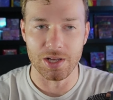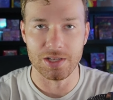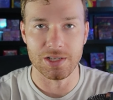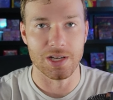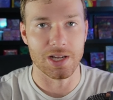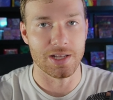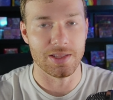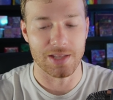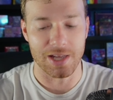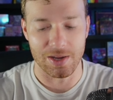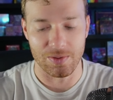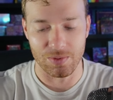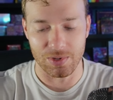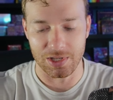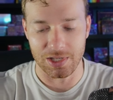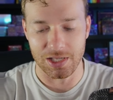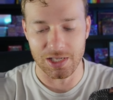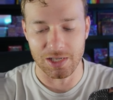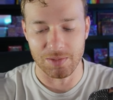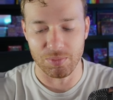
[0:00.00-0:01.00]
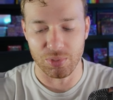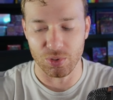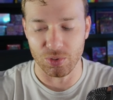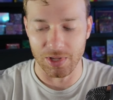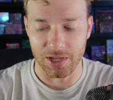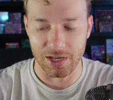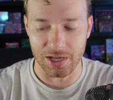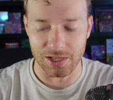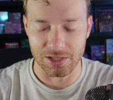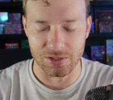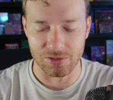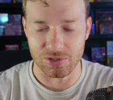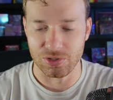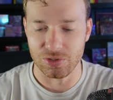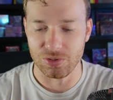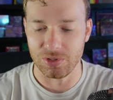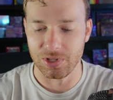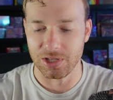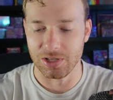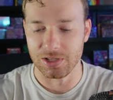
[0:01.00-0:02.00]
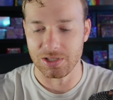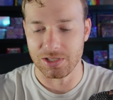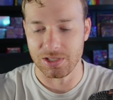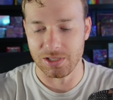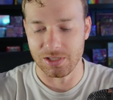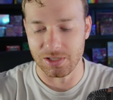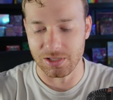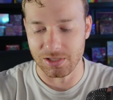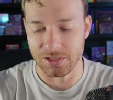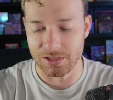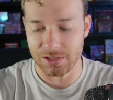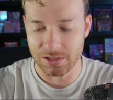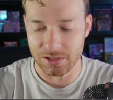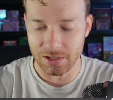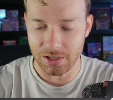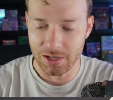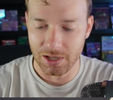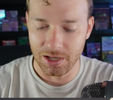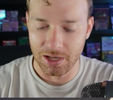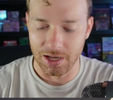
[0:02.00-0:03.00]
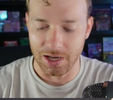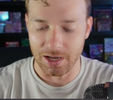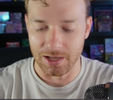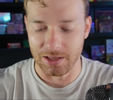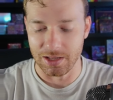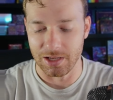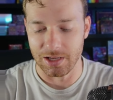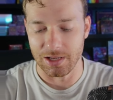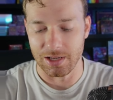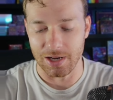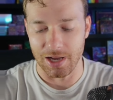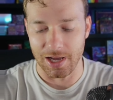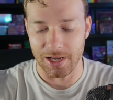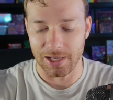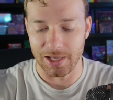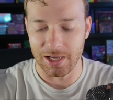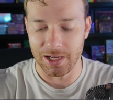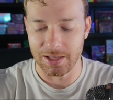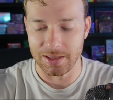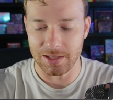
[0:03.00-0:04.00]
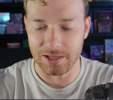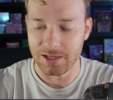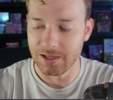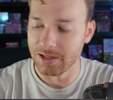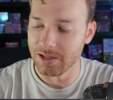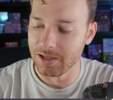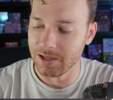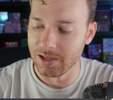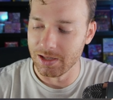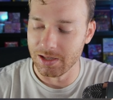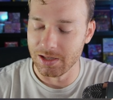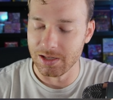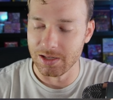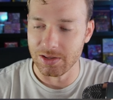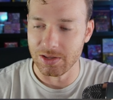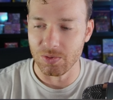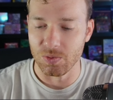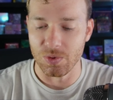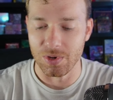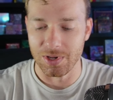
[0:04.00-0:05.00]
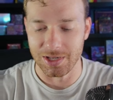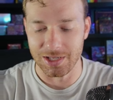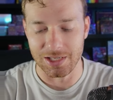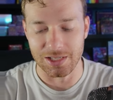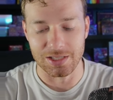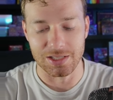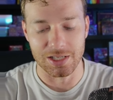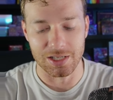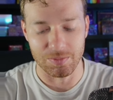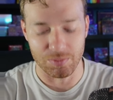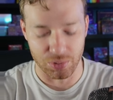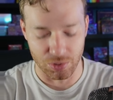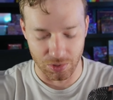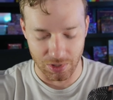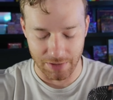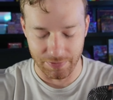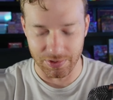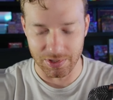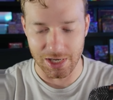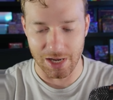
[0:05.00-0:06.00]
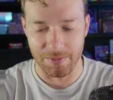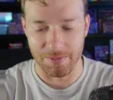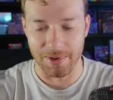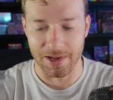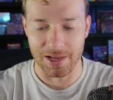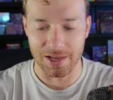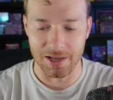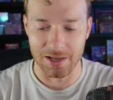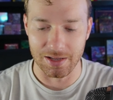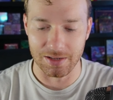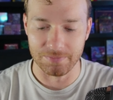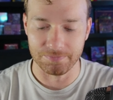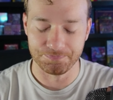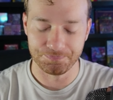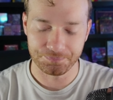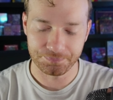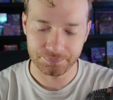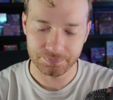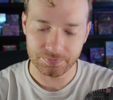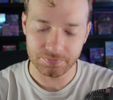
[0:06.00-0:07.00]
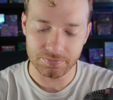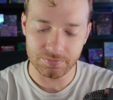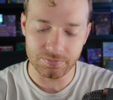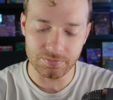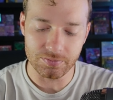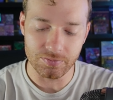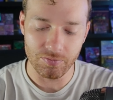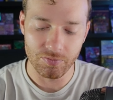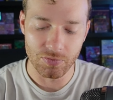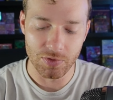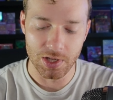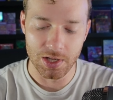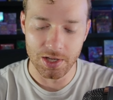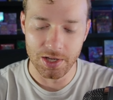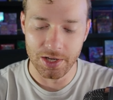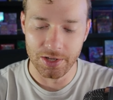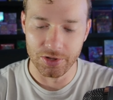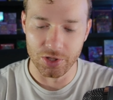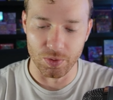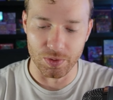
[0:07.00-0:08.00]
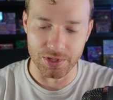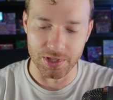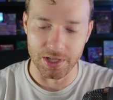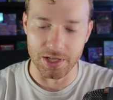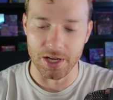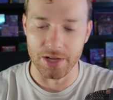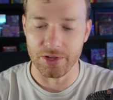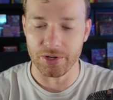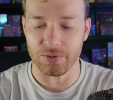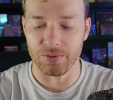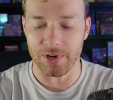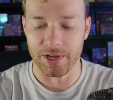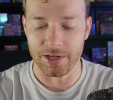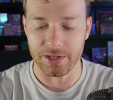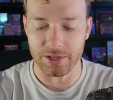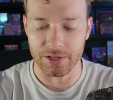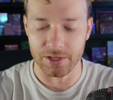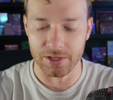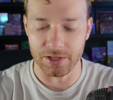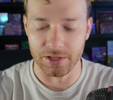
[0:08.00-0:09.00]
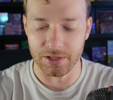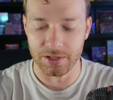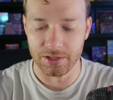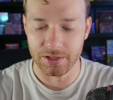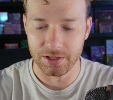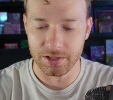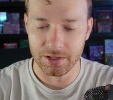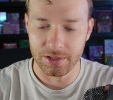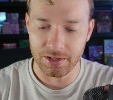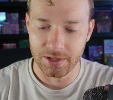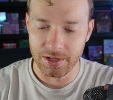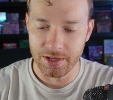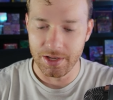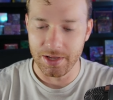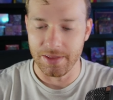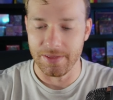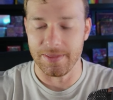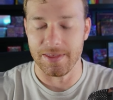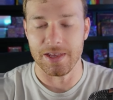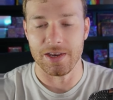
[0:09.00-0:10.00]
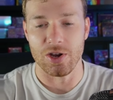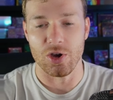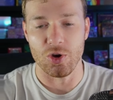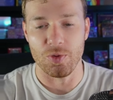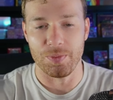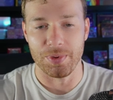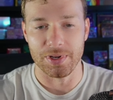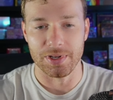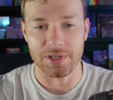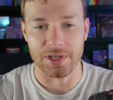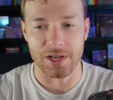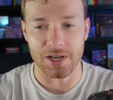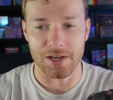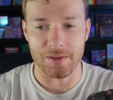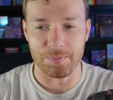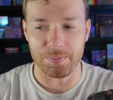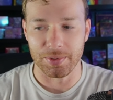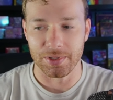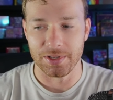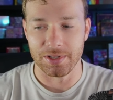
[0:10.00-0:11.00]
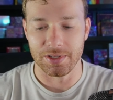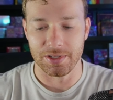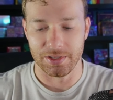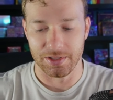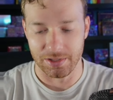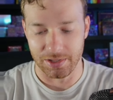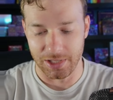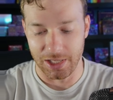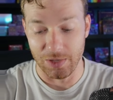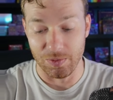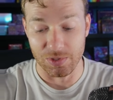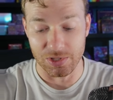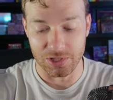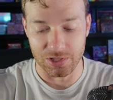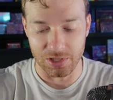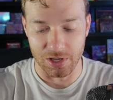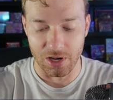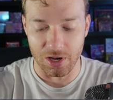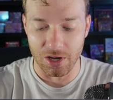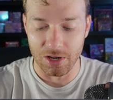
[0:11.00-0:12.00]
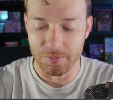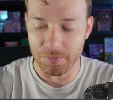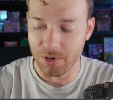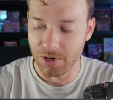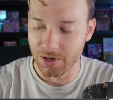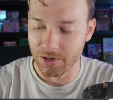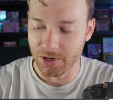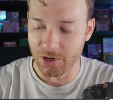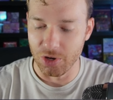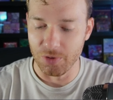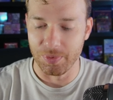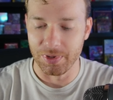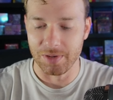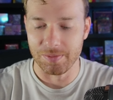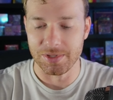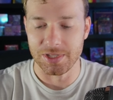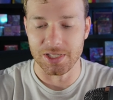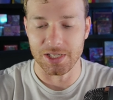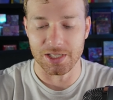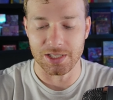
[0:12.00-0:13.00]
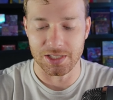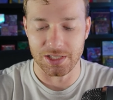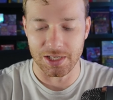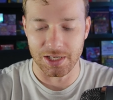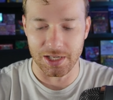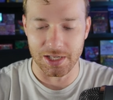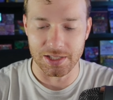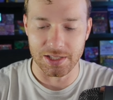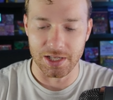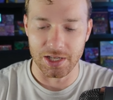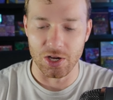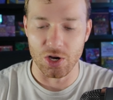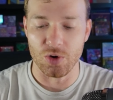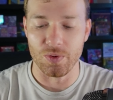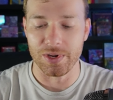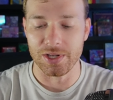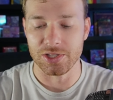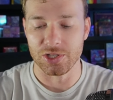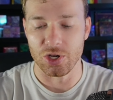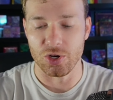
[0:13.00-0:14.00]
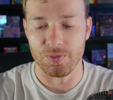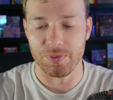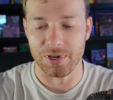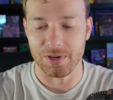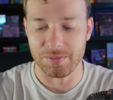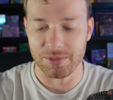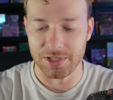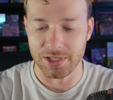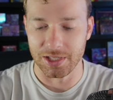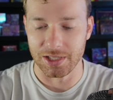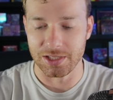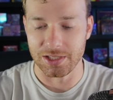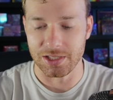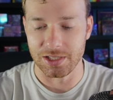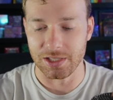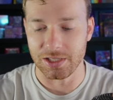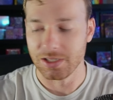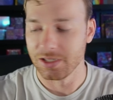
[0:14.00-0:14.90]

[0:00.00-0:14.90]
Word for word: and that one he didn't pull any. So two Giratinas, and then I can't think of the the one he didn't pull off the top of my head. There was another redditor that opened up. He was on par to open up 60. I guess they always open up 60.